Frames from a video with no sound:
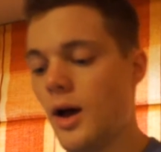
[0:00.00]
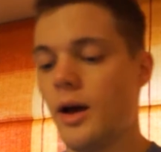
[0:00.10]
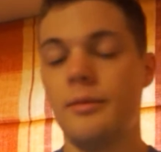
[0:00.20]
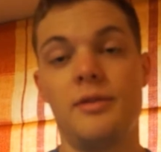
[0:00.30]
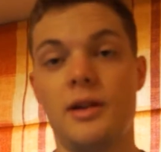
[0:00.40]

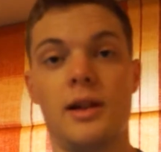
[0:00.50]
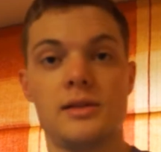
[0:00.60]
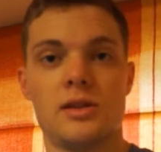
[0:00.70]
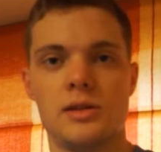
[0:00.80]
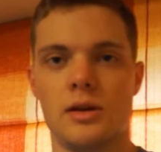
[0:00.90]
Hopefully
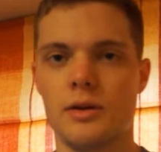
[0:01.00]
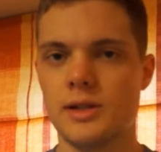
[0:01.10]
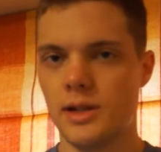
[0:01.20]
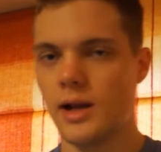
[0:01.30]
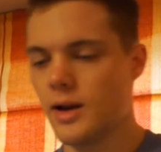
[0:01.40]
that's answered your
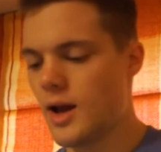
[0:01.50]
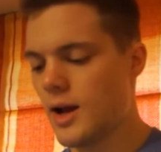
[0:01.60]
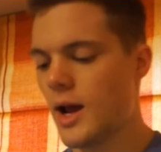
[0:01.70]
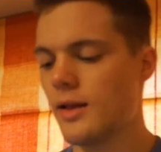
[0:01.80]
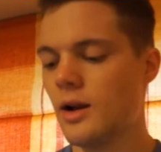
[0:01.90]
question, Dan.
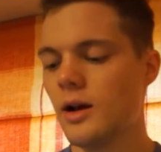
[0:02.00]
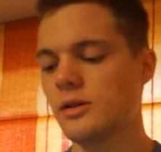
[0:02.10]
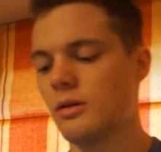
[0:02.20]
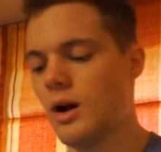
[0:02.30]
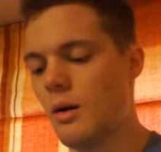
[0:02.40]
Okay, the
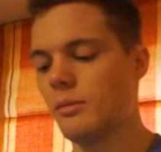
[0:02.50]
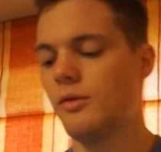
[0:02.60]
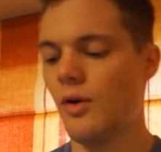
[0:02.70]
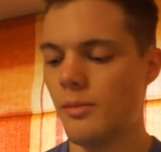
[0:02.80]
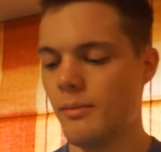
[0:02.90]
last one comes
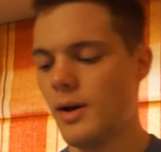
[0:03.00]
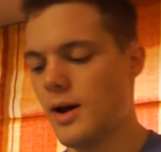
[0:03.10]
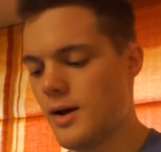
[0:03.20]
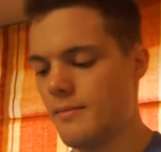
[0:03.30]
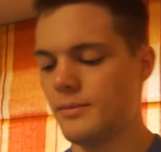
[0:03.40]

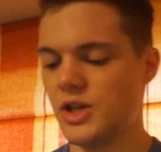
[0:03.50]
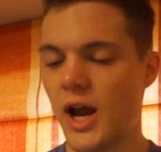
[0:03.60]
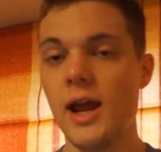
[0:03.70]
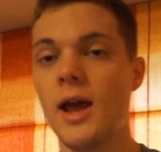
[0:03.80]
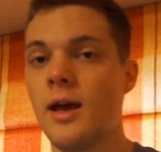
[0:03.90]
from
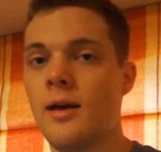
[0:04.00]
Jay,